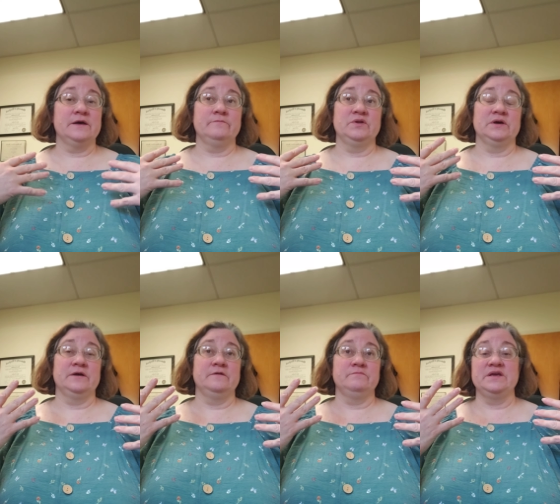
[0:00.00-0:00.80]
I'm
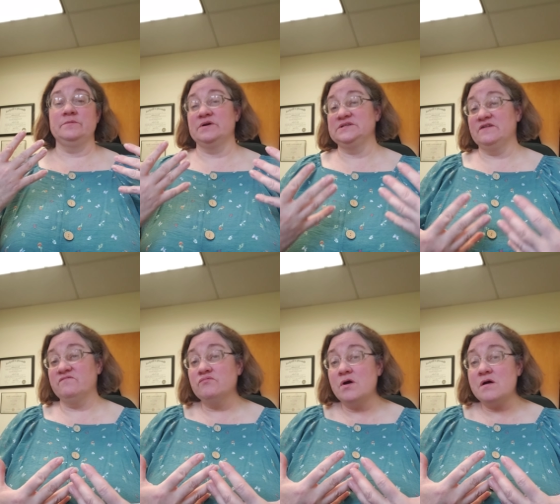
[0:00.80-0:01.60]
not making myself
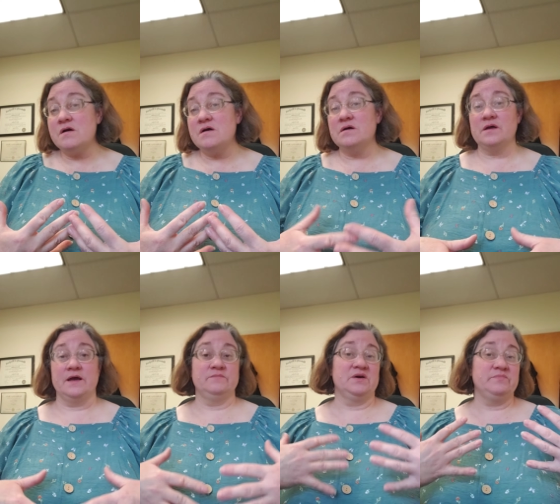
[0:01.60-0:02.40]
wrong.
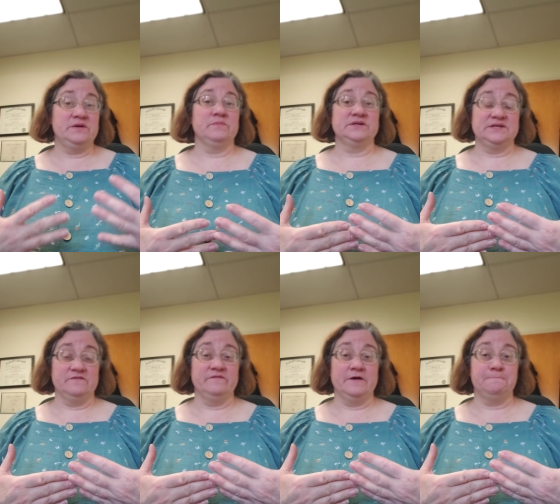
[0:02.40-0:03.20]
I'm not beating
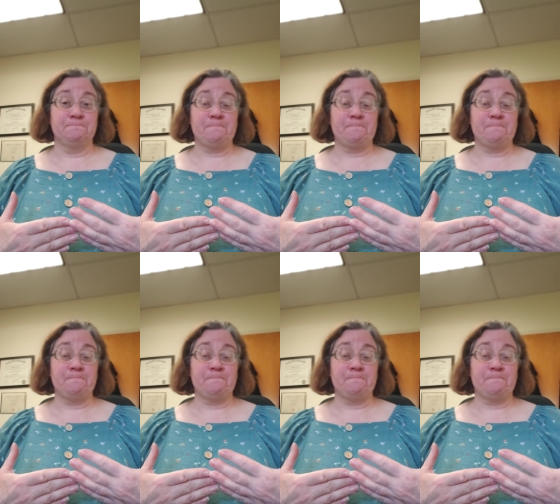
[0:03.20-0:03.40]
myself up.